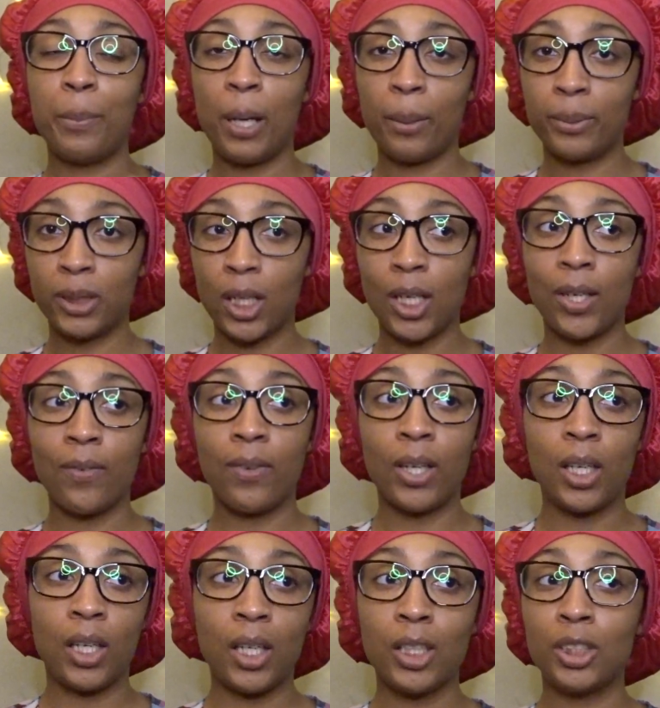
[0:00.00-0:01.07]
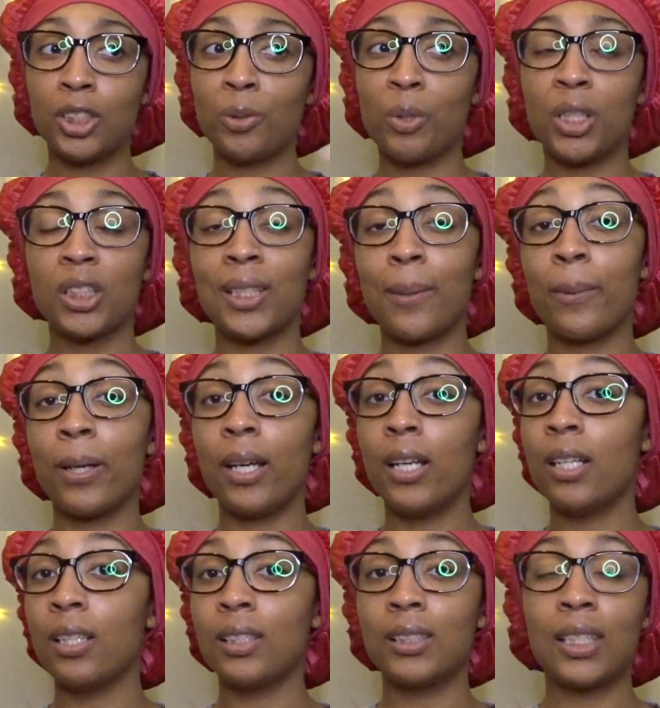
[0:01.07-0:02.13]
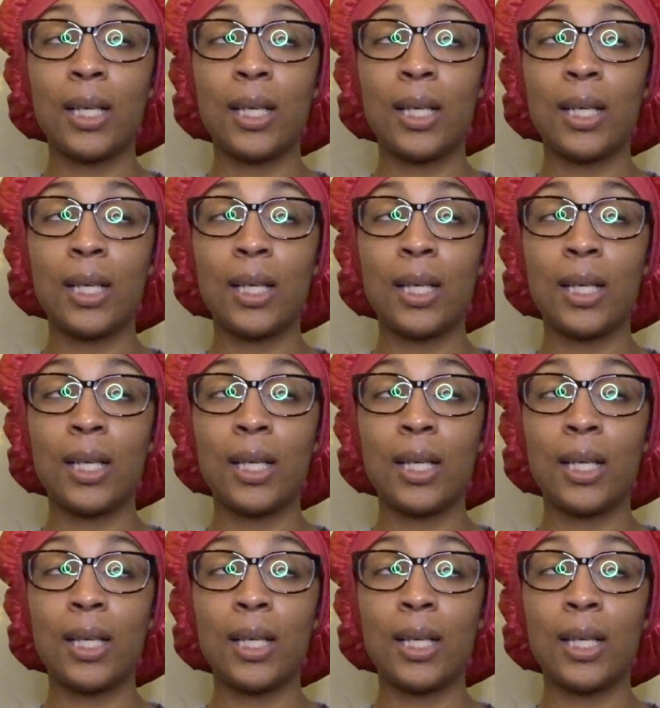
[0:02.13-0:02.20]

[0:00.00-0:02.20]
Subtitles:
observing, and then she went somewhere else.